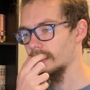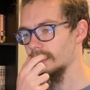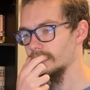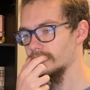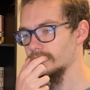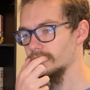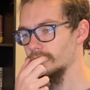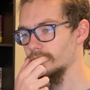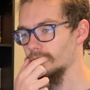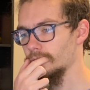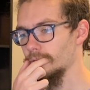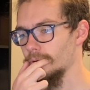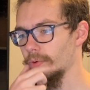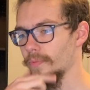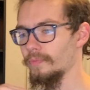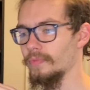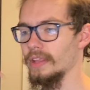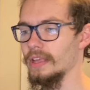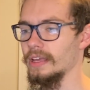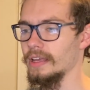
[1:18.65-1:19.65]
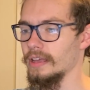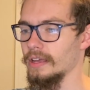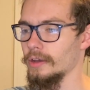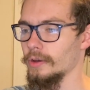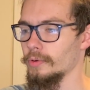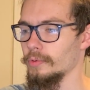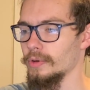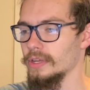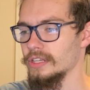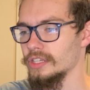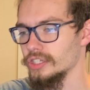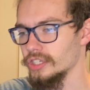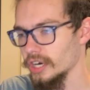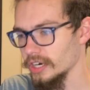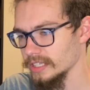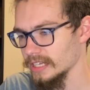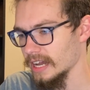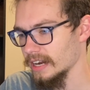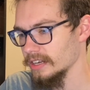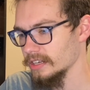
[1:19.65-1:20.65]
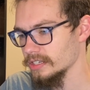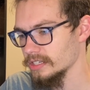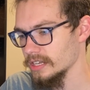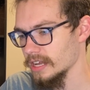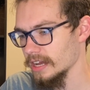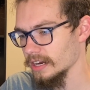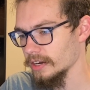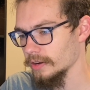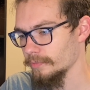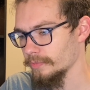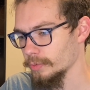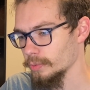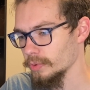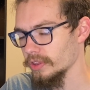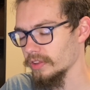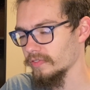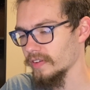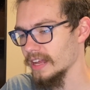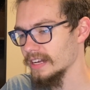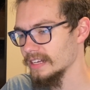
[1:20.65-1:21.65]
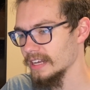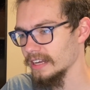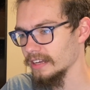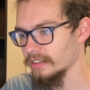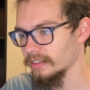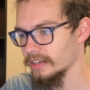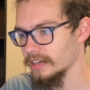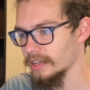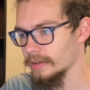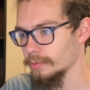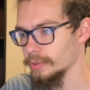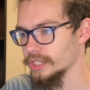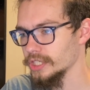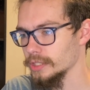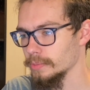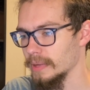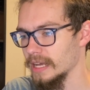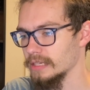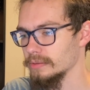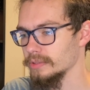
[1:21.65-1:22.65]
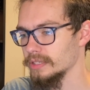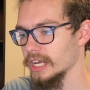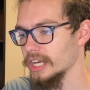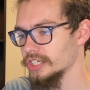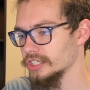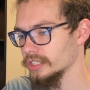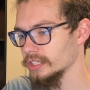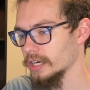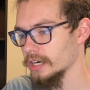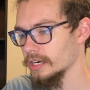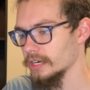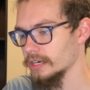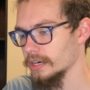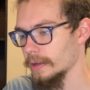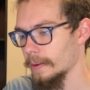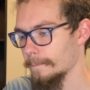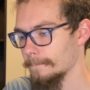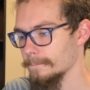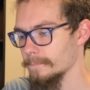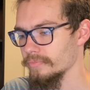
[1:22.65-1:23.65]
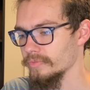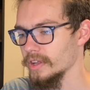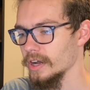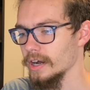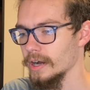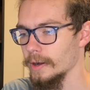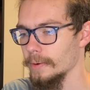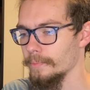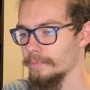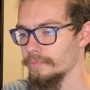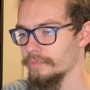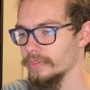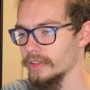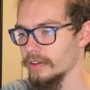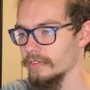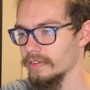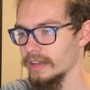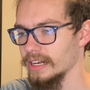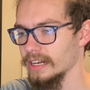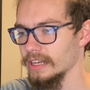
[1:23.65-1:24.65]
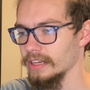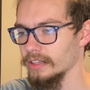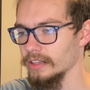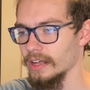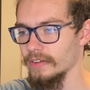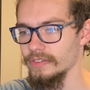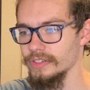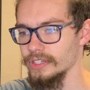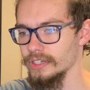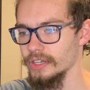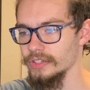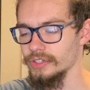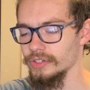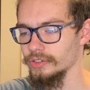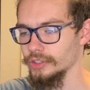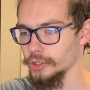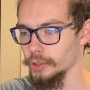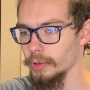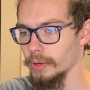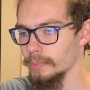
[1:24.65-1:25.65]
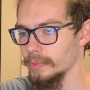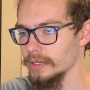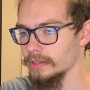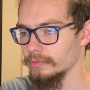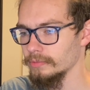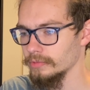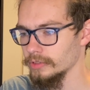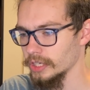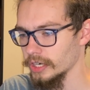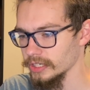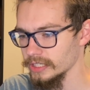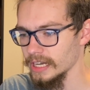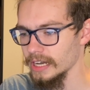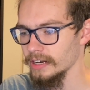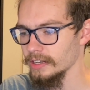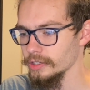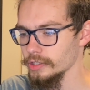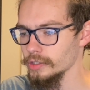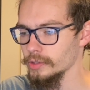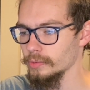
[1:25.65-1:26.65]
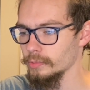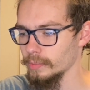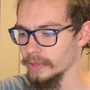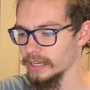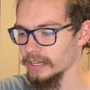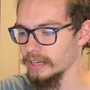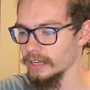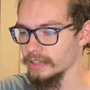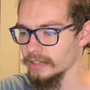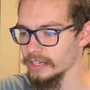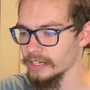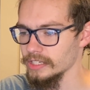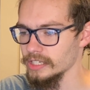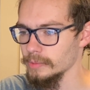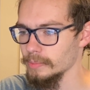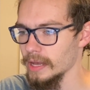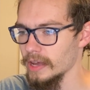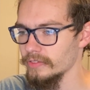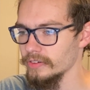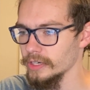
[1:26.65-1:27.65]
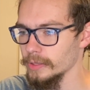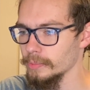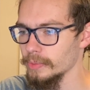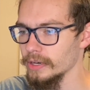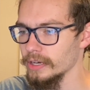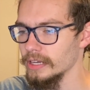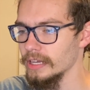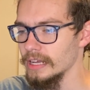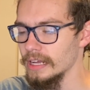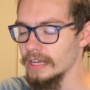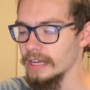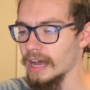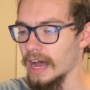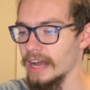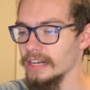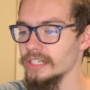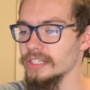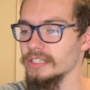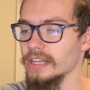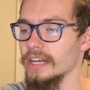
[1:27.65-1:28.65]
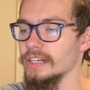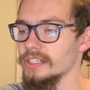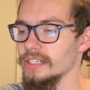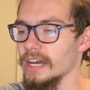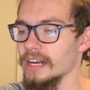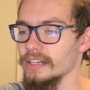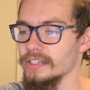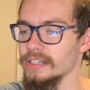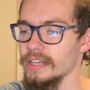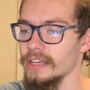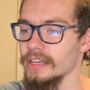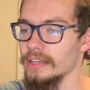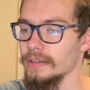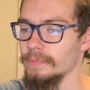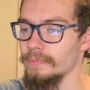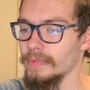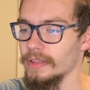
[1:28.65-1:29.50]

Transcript: So it's a Dark Tidings deck with a Fandangle in it, which is a Mass Mutation card. Fandangle obviously doesn't show up in Dark Tidings, making it a Legacy Maverick, but I just gotta say,